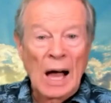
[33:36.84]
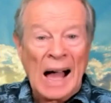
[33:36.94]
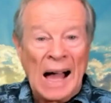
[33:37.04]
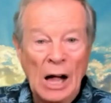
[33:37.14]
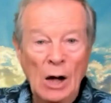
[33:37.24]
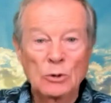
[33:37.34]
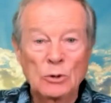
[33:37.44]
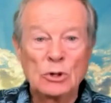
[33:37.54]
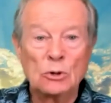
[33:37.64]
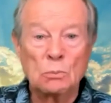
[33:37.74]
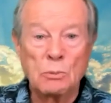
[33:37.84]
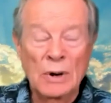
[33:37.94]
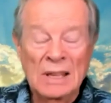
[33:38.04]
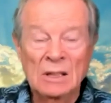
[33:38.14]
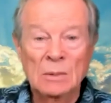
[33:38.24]
how do you
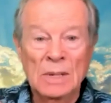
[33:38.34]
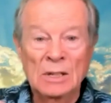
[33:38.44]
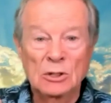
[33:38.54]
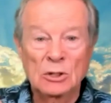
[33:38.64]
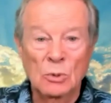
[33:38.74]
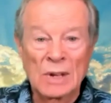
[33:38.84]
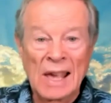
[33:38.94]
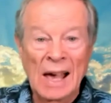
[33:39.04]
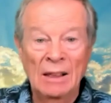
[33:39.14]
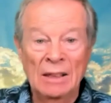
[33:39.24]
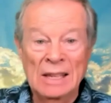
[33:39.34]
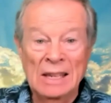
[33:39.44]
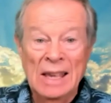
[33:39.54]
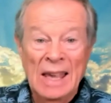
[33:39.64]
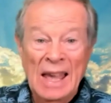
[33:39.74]
bring them into
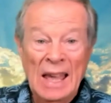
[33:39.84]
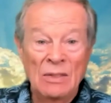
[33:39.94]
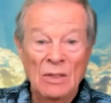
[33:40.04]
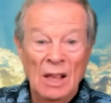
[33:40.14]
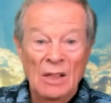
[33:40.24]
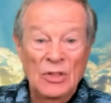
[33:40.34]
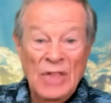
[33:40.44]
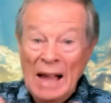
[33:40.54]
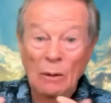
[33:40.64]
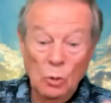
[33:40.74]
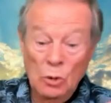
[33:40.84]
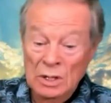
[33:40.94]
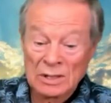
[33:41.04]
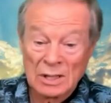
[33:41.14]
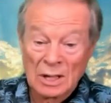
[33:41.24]
reality? And that
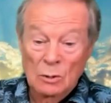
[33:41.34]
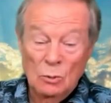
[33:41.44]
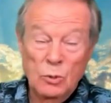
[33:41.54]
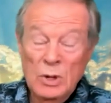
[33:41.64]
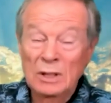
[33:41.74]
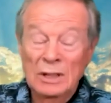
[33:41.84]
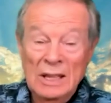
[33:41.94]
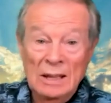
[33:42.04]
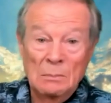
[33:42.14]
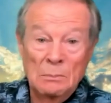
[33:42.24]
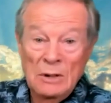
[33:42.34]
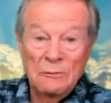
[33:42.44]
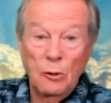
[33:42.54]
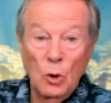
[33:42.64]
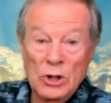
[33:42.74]
was really
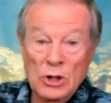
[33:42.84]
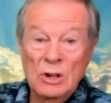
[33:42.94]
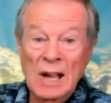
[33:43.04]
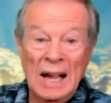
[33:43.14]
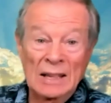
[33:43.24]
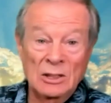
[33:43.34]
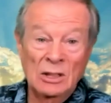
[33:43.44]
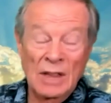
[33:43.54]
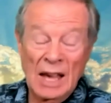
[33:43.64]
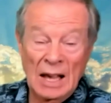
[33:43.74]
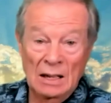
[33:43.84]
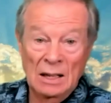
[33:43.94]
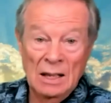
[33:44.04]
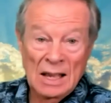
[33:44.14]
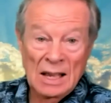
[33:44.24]
before you got to that
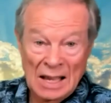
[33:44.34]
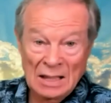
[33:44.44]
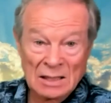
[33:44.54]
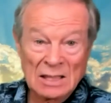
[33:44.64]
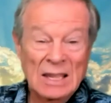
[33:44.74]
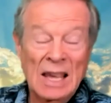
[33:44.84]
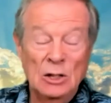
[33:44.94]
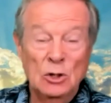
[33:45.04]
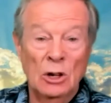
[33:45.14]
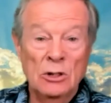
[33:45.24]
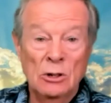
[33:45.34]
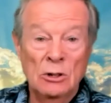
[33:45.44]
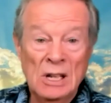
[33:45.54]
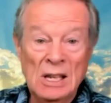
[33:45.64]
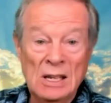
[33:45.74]
end stage on your
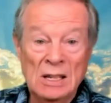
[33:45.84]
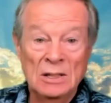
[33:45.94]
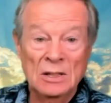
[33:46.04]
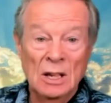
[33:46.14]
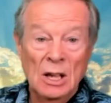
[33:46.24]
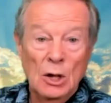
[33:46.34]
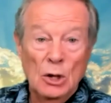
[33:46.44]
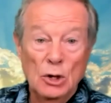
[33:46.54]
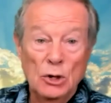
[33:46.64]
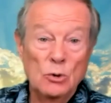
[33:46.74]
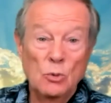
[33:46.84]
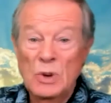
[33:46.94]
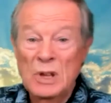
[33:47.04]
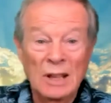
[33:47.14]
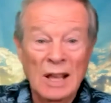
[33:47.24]
knees you
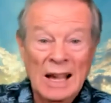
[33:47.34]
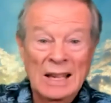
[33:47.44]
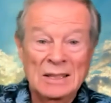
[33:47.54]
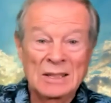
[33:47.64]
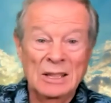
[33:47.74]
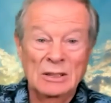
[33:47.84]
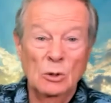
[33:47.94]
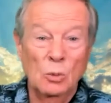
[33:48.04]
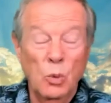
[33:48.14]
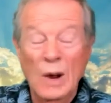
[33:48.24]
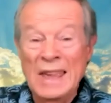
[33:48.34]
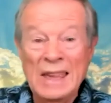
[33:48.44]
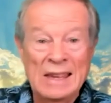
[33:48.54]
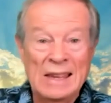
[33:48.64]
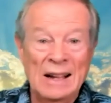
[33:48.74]
realize that the
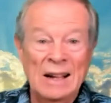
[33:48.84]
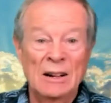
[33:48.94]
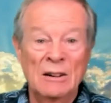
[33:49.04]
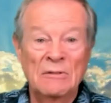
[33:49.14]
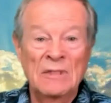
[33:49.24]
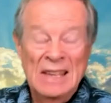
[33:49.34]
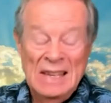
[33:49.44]
way of